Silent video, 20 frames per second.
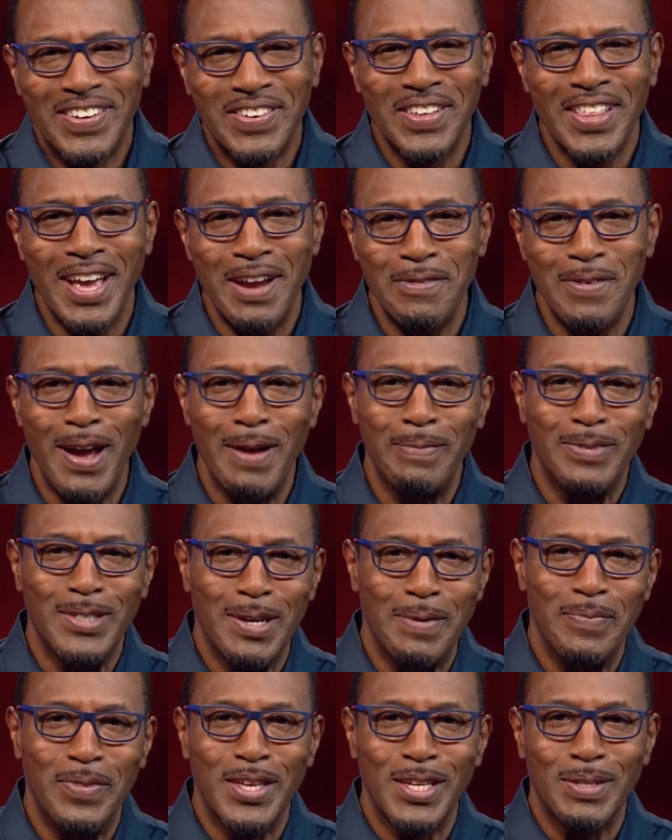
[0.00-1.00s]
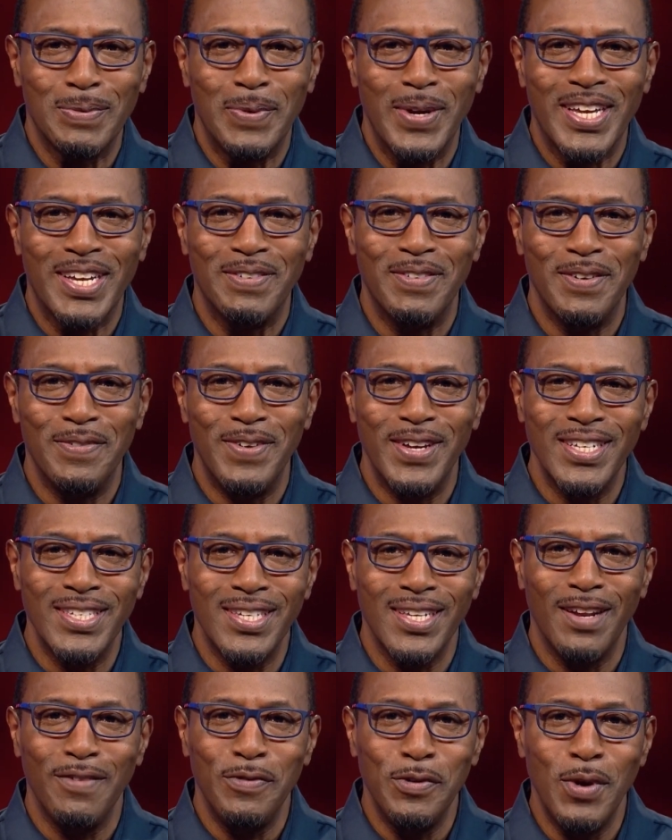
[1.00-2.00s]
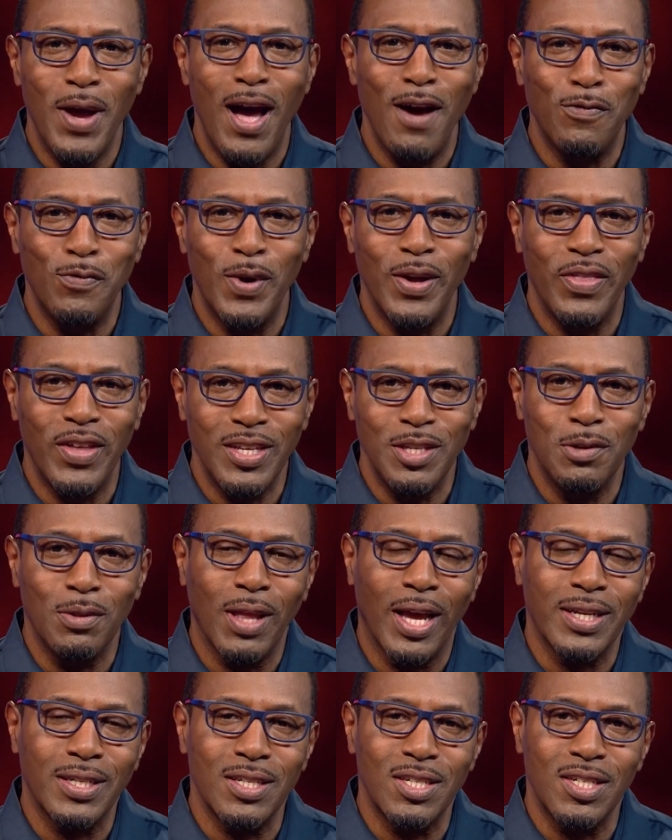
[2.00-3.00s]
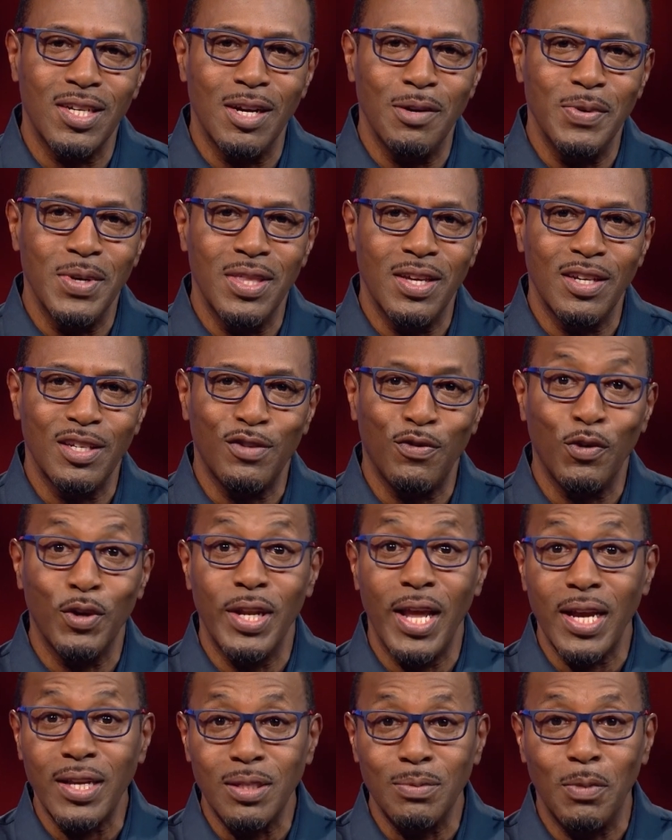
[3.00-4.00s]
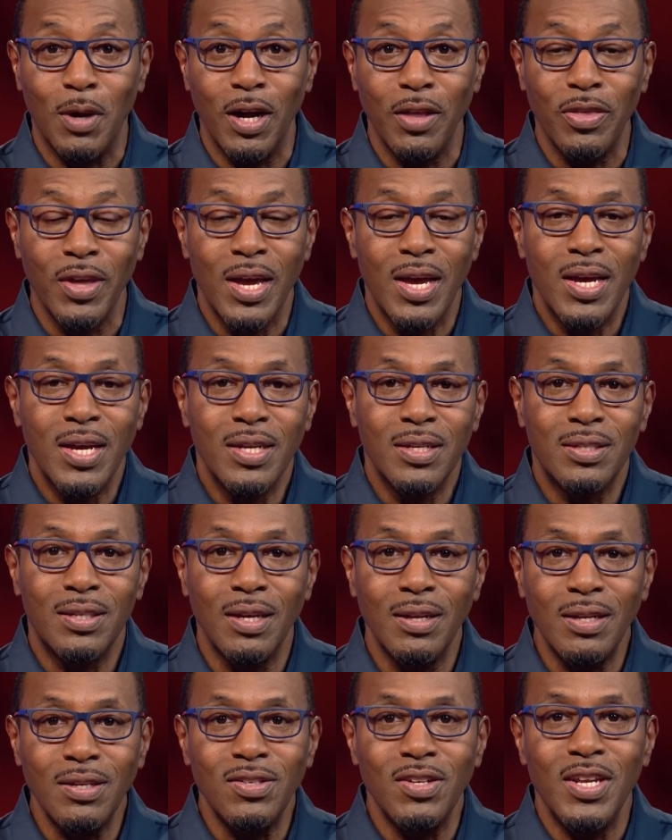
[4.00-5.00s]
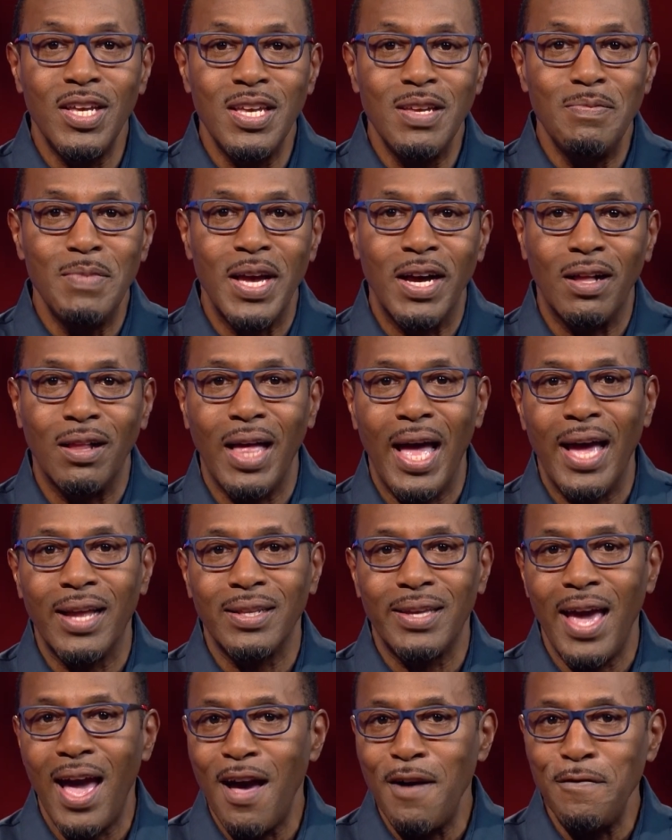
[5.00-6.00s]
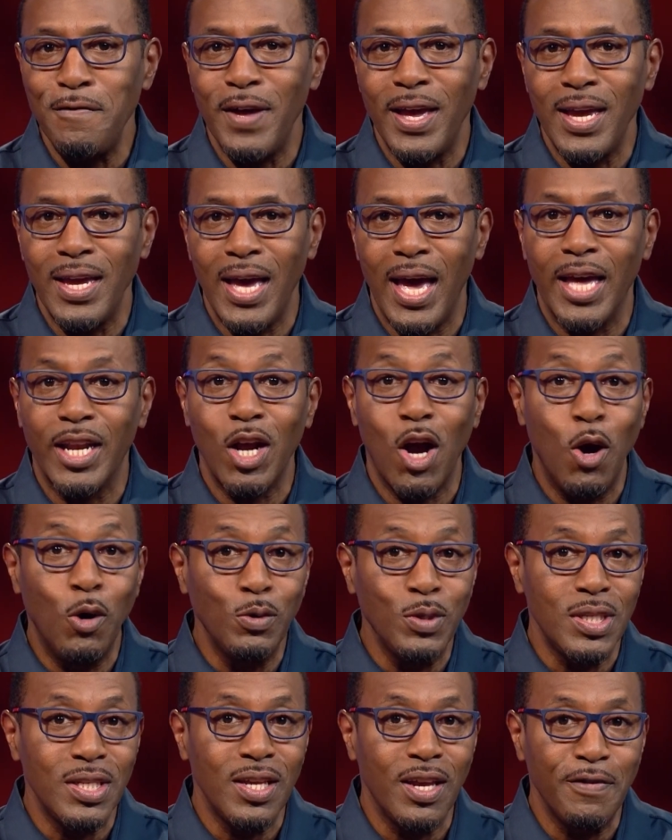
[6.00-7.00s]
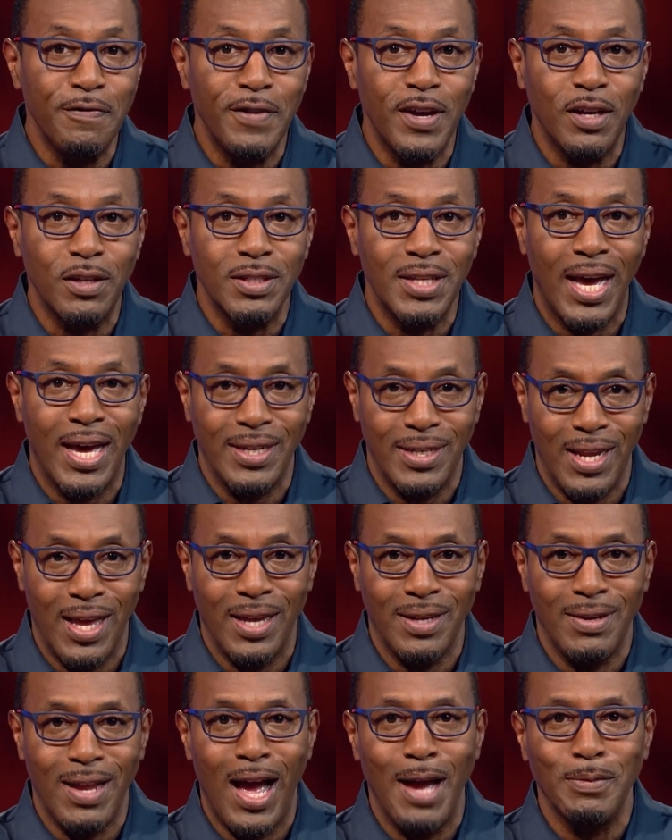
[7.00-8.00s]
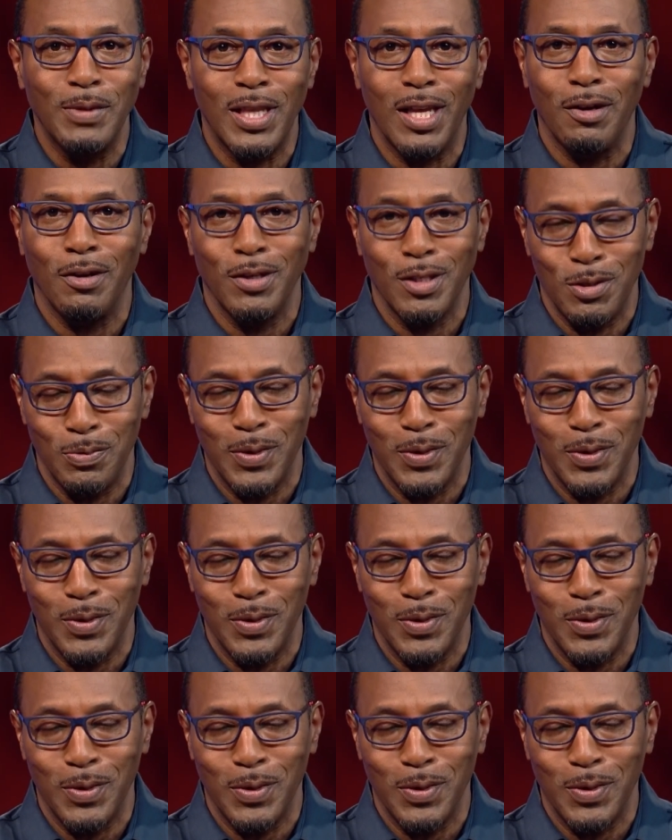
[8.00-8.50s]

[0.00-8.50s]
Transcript: Well, that wraps up this week of events. And if you have one that you'd like to share with us for next month, send us an email at cafe@ocfl.net. I'm Clarence